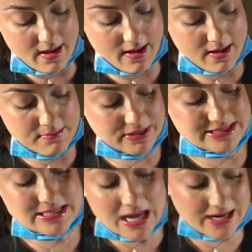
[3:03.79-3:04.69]
But
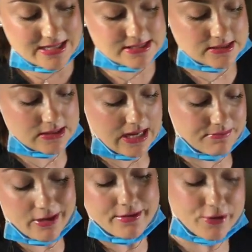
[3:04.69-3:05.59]
tonight,
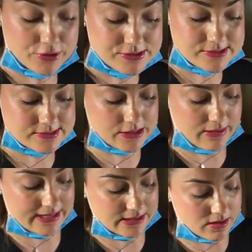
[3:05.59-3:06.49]
I'm not a nurse, so
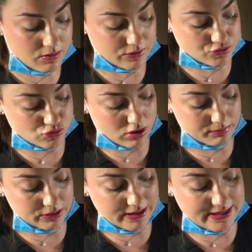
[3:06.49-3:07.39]
I cannot withdraw
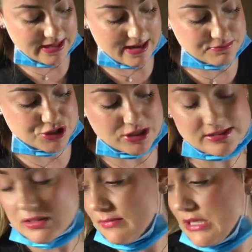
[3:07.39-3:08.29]
blood. I'm
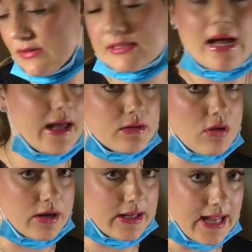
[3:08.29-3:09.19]
just going to be using
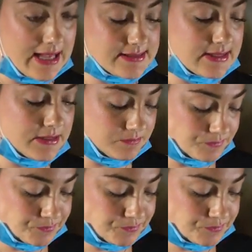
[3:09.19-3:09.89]
hyaluronic acid.